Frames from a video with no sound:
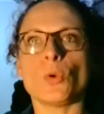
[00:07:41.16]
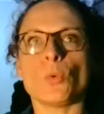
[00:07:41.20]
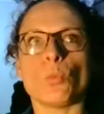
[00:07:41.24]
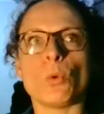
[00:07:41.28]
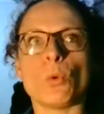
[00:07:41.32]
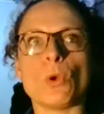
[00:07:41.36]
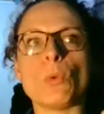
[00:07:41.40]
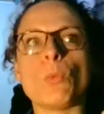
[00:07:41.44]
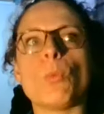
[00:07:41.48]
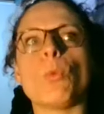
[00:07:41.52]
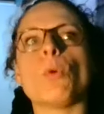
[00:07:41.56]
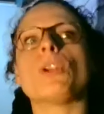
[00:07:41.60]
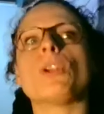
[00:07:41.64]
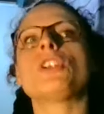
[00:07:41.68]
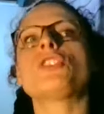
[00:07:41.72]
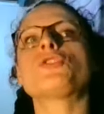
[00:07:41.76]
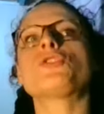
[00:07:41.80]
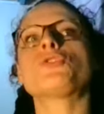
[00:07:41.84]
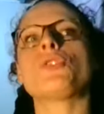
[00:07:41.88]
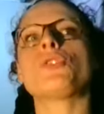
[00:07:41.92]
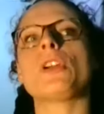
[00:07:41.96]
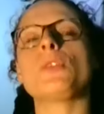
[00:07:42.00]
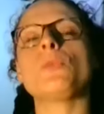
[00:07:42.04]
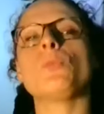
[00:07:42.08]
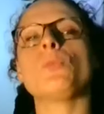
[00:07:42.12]
we want
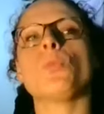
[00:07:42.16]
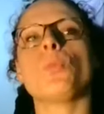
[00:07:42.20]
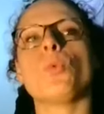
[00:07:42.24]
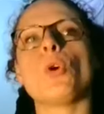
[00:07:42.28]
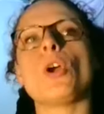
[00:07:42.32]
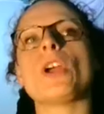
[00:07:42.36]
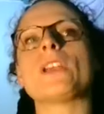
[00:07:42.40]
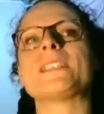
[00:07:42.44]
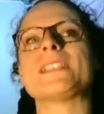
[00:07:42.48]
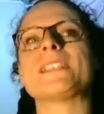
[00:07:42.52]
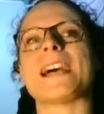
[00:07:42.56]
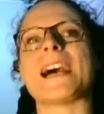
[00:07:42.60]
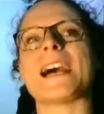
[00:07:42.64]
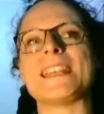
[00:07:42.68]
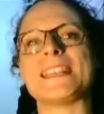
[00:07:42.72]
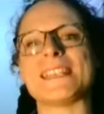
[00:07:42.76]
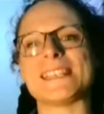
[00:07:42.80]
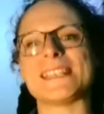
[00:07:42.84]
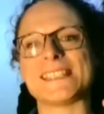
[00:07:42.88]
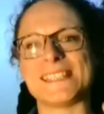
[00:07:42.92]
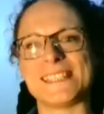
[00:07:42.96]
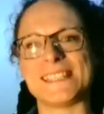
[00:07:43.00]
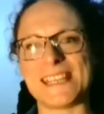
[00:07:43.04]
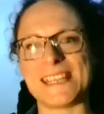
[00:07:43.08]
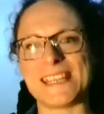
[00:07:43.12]
to try and work to
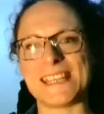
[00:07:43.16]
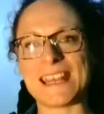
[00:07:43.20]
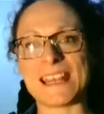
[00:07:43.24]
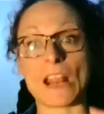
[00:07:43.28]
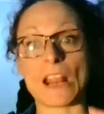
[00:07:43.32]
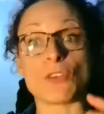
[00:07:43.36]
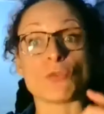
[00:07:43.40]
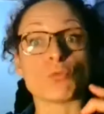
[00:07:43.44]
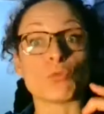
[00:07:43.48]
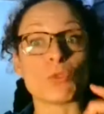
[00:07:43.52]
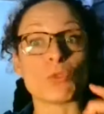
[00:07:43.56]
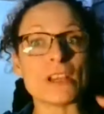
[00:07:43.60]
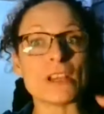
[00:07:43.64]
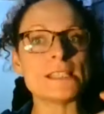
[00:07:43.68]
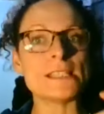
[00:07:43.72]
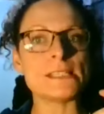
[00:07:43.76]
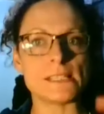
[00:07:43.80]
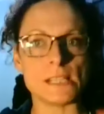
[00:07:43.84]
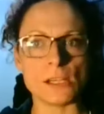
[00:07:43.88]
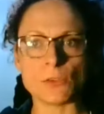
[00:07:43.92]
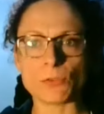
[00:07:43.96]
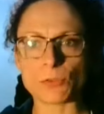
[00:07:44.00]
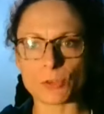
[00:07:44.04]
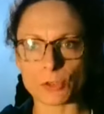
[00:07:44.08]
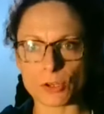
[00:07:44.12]
understand and
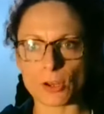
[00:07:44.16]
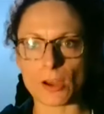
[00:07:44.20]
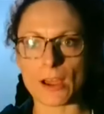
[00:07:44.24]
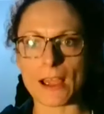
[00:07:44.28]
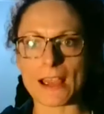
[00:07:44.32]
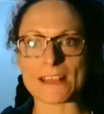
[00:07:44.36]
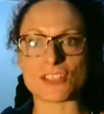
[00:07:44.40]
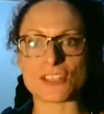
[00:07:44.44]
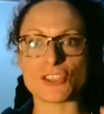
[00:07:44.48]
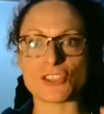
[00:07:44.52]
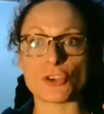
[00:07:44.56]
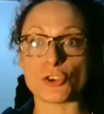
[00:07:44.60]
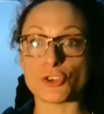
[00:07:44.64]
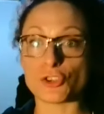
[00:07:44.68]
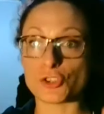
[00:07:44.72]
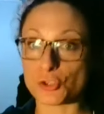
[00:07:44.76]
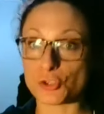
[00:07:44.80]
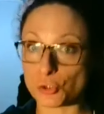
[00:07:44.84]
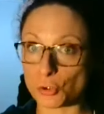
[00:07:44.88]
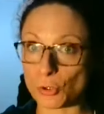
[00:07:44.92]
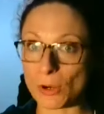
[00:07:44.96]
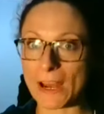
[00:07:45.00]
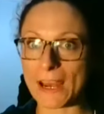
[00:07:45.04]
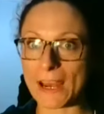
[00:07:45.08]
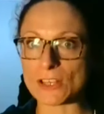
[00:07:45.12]
resynchronize those
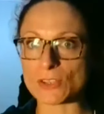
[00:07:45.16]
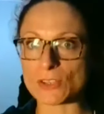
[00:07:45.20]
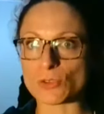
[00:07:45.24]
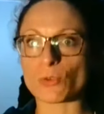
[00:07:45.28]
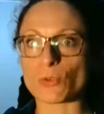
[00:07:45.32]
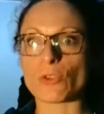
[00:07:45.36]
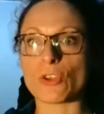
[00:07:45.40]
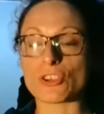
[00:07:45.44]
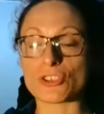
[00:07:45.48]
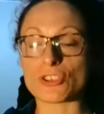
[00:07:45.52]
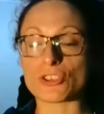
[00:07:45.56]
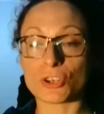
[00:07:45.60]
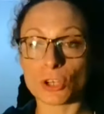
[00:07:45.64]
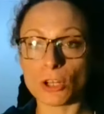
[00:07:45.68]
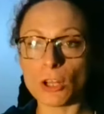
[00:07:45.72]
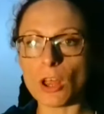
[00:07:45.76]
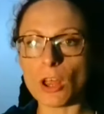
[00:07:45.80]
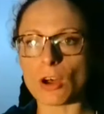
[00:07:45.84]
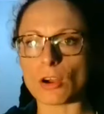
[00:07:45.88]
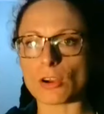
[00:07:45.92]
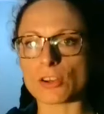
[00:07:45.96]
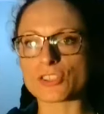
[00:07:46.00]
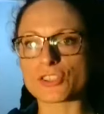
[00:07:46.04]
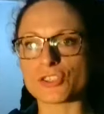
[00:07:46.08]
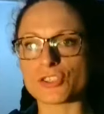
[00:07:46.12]
trains or those
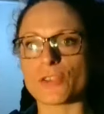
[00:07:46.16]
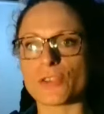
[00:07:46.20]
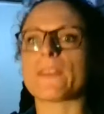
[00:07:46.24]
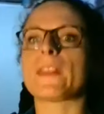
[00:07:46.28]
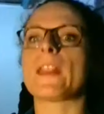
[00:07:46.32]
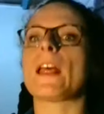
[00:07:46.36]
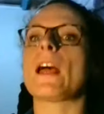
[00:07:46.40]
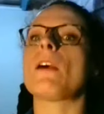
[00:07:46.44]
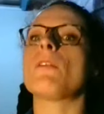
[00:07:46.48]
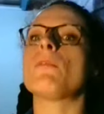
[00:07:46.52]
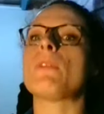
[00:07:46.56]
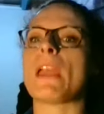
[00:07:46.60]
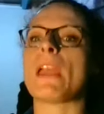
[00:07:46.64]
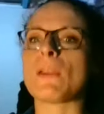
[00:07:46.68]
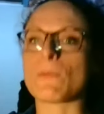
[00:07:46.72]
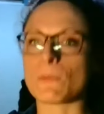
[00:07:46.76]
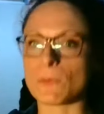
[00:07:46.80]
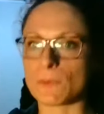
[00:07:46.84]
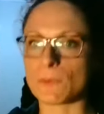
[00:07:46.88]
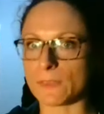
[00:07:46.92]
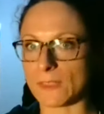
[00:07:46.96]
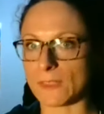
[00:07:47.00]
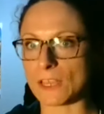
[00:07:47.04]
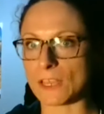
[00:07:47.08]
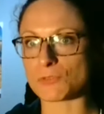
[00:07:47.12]
clocks so that our,
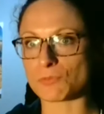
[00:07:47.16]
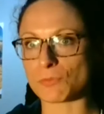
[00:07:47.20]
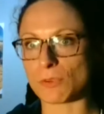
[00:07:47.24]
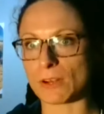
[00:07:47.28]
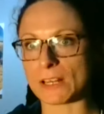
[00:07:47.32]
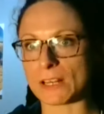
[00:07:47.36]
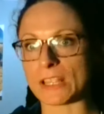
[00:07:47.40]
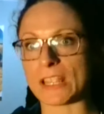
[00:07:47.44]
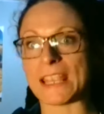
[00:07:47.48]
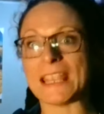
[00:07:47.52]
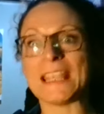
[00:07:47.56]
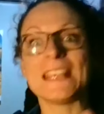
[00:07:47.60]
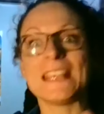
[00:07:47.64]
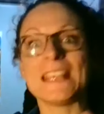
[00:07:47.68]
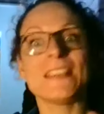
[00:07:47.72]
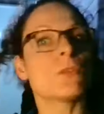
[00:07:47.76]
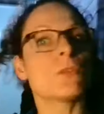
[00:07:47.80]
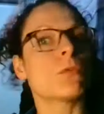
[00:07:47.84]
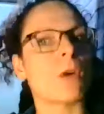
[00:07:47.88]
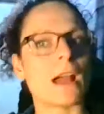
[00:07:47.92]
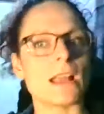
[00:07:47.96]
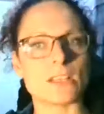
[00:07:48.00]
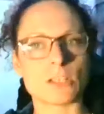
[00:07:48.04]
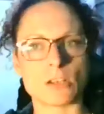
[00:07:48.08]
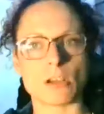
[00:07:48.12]
everything is running in the
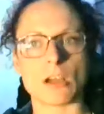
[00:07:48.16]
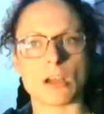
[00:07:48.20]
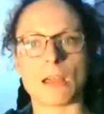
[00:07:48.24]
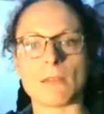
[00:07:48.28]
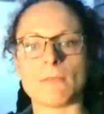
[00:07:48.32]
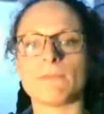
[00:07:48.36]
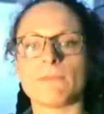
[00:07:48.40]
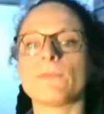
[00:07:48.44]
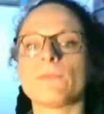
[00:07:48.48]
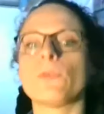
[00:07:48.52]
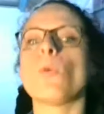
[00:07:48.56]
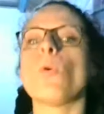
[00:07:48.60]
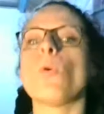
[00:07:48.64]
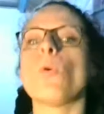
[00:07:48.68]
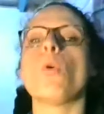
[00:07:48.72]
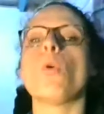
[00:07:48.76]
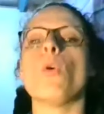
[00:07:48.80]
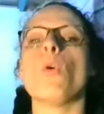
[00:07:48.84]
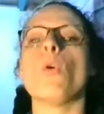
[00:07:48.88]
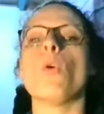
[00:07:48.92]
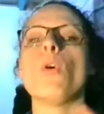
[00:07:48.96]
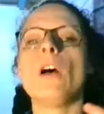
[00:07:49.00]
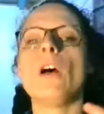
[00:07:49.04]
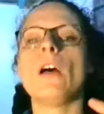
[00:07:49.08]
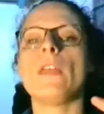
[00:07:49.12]
right time
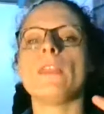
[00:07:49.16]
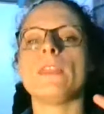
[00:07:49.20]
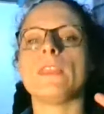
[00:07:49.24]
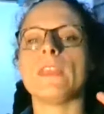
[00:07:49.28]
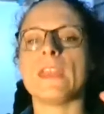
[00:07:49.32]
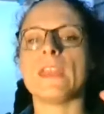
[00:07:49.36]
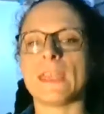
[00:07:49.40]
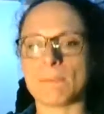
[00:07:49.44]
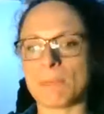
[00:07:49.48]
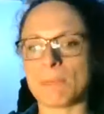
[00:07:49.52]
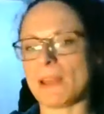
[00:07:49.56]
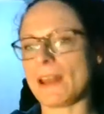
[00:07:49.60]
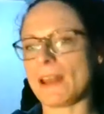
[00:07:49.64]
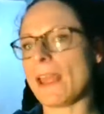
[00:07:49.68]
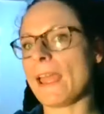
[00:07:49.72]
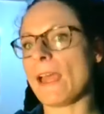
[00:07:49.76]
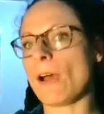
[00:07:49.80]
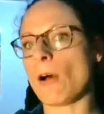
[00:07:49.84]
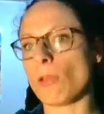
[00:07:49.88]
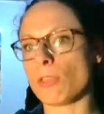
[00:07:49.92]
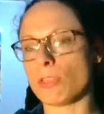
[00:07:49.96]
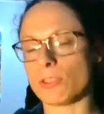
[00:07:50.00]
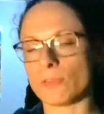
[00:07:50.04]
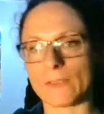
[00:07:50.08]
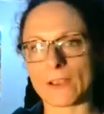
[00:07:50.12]
for the better
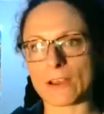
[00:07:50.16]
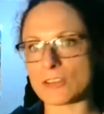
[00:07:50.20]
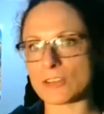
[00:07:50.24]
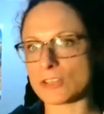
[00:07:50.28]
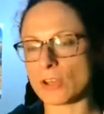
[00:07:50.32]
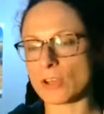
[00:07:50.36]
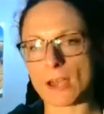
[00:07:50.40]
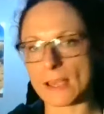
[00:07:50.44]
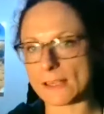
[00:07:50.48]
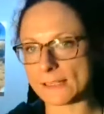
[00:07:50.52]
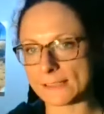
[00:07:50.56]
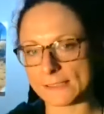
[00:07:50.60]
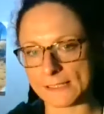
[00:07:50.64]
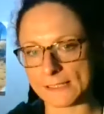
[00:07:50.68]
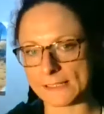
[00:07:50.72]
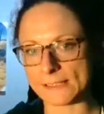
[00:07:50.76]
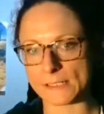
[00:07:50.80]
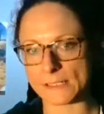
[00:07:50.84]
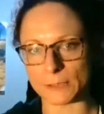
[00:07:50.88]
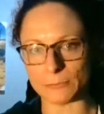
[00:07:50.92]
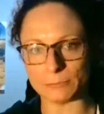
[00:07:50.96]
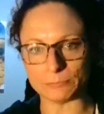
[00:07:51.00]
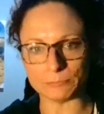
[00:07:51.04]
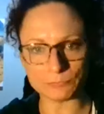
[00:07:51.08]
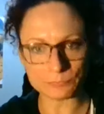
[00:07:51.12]
health of our entire
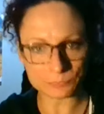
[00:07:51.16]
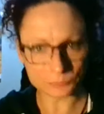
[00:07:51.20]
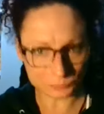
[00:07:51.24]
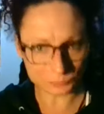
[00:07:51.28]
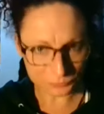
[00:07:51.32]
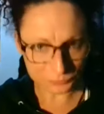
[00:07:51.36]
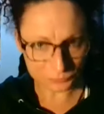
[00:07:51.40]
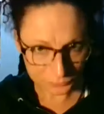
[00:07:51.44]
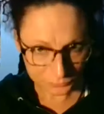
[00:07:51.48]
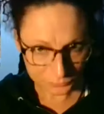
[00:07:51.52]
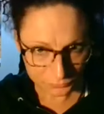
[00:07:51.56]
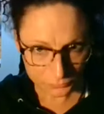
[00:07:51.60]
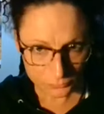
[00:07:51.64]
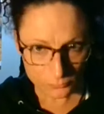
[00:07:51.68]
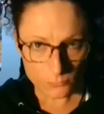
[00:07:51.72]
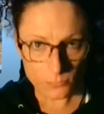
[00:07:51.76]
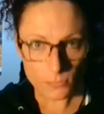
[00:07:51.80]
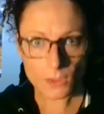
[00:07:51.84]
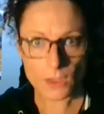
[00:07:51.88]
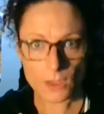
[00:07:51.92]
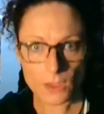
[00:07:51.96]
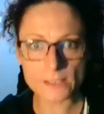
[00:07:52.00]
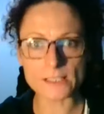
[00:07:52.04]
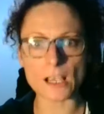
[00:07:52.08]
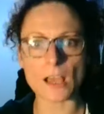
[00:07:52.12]
system.
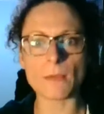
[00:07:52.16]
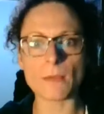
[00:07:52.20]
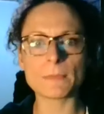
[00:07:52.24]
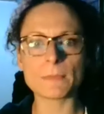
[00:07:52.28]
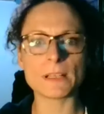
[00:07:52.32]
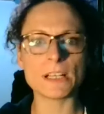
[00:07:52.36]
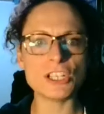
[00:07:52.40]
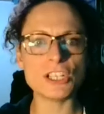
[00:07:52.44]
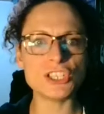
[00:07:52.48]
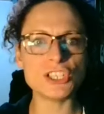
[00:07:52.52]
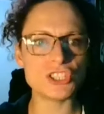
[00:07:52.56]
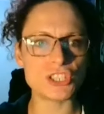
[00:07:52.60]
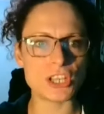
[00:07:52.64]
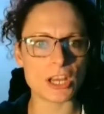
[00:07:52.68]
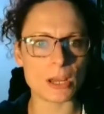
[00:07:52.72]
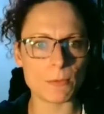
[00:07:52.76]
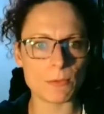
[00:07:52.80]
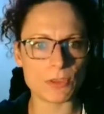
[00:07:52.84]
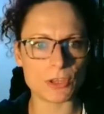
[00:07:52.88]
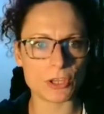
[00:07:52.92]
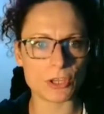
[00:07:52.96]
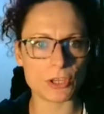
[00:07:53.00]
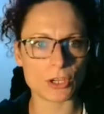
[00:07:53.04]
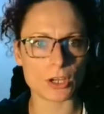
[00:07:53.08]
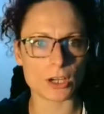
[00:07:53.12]
So I'm going to share
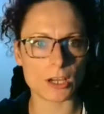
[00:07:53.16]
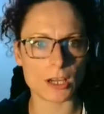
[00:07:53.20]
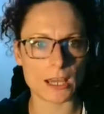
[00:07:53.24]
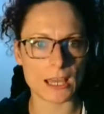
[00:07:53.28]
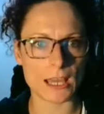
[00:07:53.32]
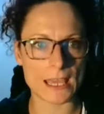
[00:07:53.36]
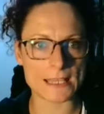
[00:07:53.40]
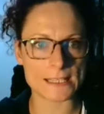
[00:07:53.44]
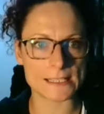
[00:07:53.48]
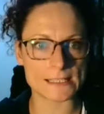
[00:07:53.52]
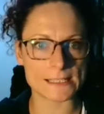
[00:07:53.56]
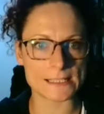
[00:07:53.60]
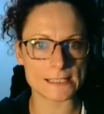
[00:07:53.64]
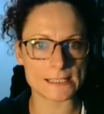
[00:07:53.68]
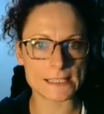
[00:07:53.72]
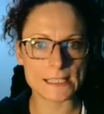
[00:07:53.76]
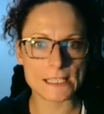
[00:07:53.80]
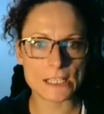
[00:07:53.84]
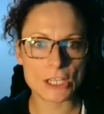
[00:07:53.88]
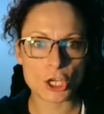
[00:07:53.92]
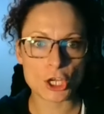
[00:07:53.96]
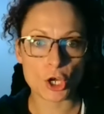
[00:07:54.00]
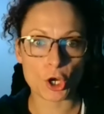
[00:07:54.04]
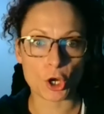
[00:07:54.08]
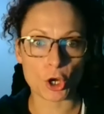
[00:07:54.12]
with you guys,
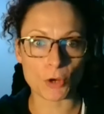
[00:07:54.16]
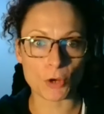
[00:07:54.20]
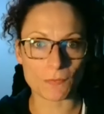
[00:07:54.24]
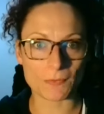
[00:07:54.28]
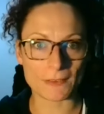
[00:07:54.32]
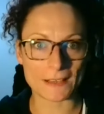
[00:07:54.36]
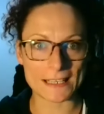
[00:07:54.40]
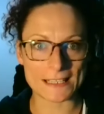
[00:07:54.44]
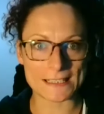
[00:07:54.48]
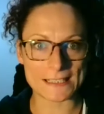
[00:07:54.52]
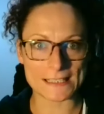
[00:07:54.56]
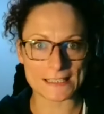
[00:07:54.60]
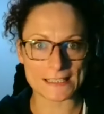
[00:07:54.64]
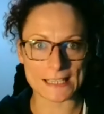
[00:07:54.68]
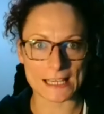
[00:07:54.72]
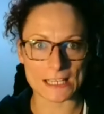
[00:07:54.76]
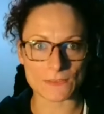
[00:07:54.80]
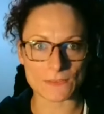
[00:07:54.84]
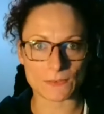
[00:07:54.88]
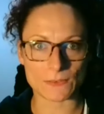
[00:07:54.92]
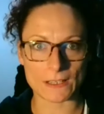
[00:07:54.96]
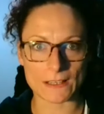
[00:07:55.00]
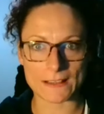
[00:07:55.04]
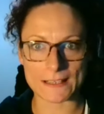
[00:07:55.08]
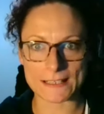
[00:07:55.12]
hopefully
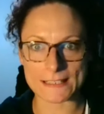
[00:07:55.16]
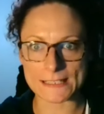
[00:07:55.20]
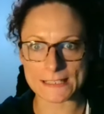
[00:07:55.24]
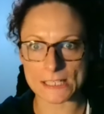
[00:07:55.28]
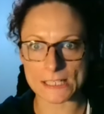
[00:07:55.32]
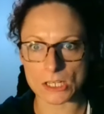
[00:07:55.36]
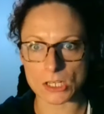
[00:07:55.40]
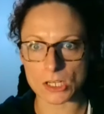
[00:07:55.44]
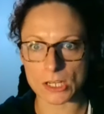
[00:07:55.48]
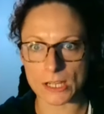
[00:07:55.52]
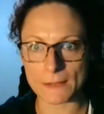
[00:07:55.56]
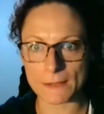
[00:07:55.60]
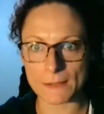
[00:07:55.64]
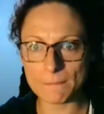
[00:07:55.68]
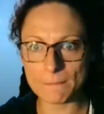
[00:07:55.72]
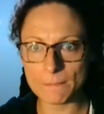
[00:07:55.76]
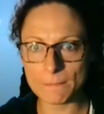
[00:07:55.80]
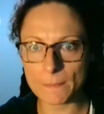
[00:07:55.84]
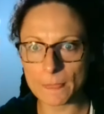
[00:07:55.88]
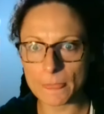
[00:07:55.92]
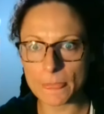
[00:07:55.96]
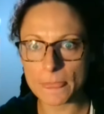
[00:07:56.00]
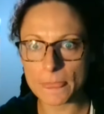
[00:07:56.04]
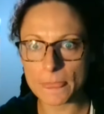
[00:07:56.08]
successfully this time,